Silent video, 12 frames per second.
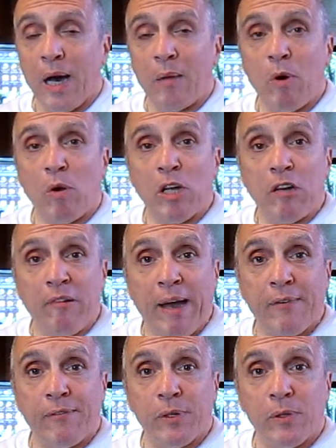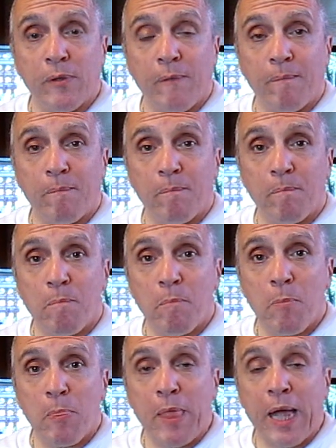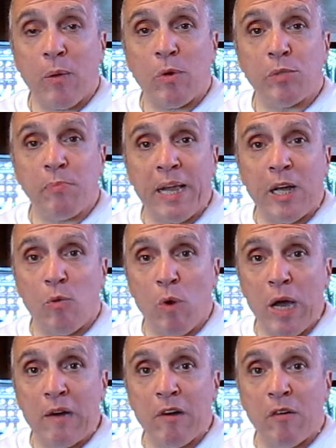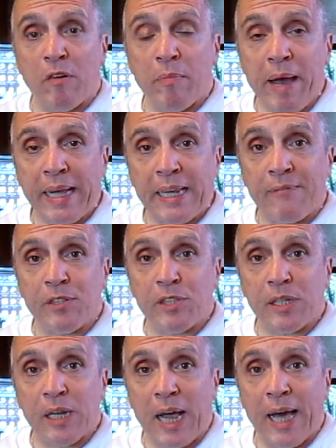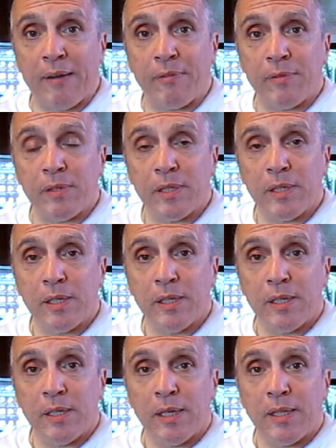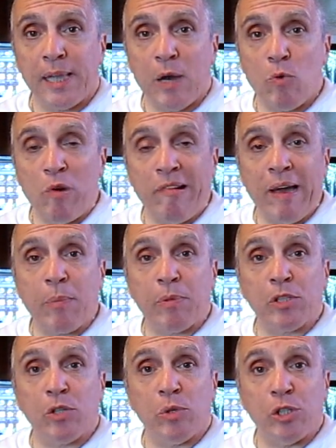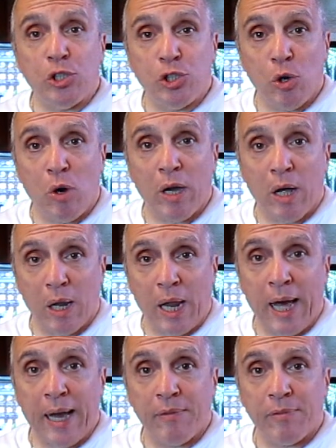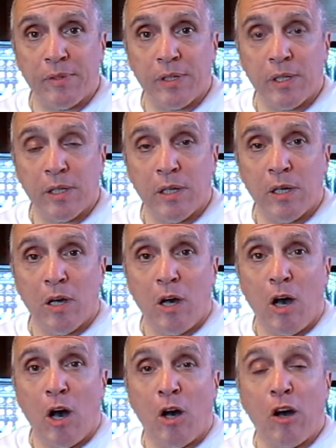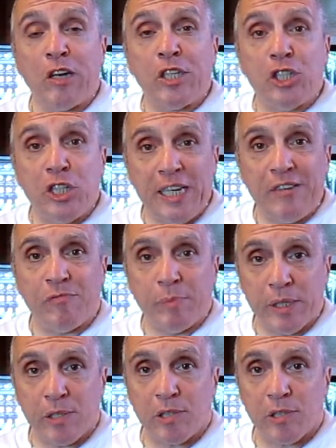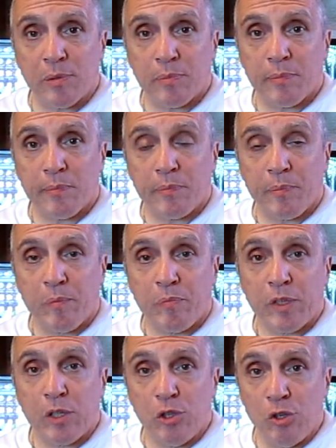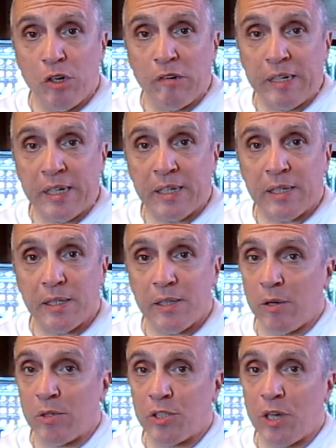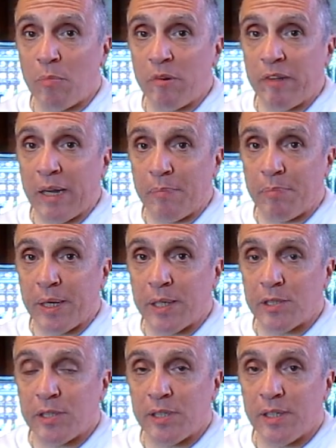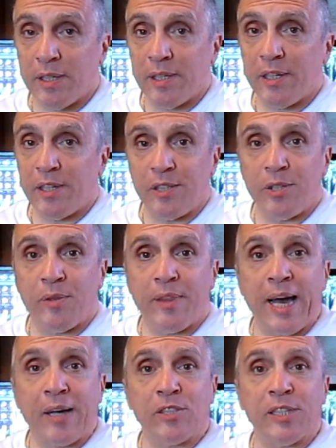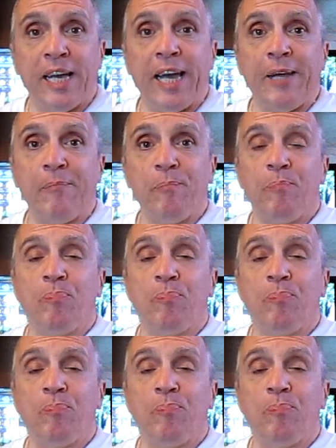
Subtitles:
I'm only grateful that I was made aware of her magnificent life, that we were able to enjoy her life, her achievements during those Summer Olympics in 2008.